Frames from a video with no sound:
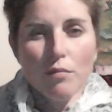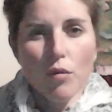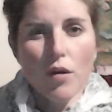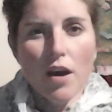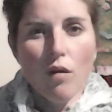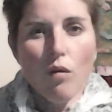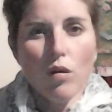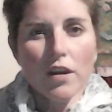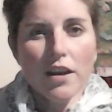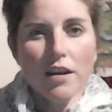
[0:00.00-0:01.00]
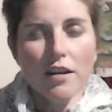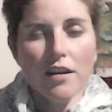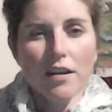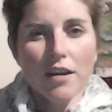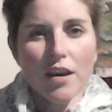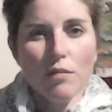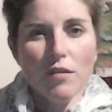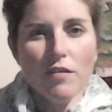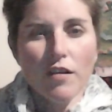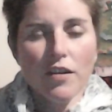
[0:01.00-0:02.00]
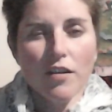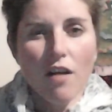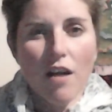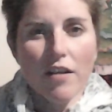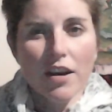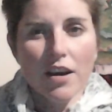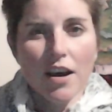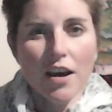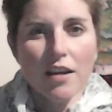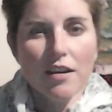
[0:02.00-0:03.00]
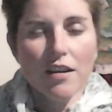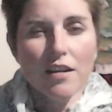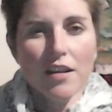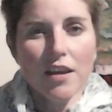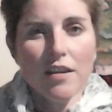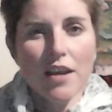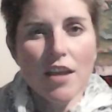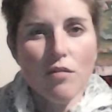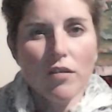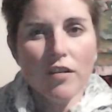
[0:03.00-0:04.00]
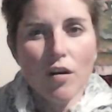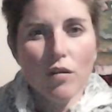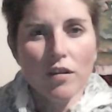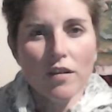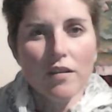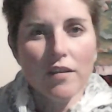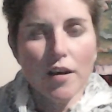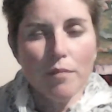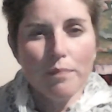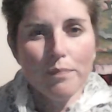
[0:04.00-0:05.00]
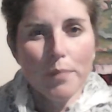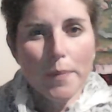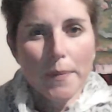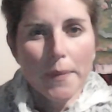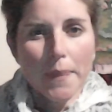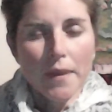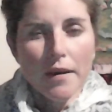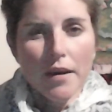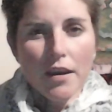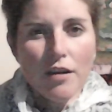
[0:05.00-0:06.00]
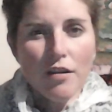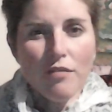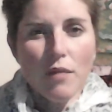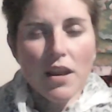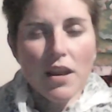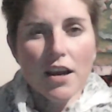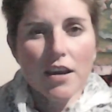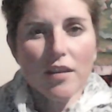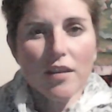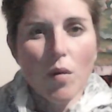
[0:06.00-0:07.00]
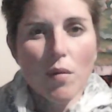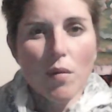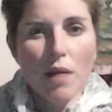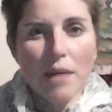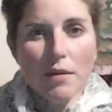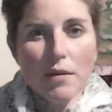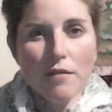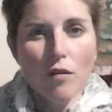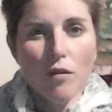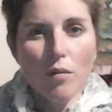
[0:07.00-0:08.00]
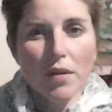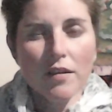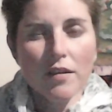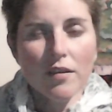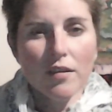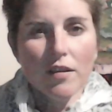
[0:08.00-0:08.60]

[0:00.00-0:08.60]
put our all in, and it can be very tiring and hard. And the end result is, you know, if we're lucky, it's what we were aiming for, but it's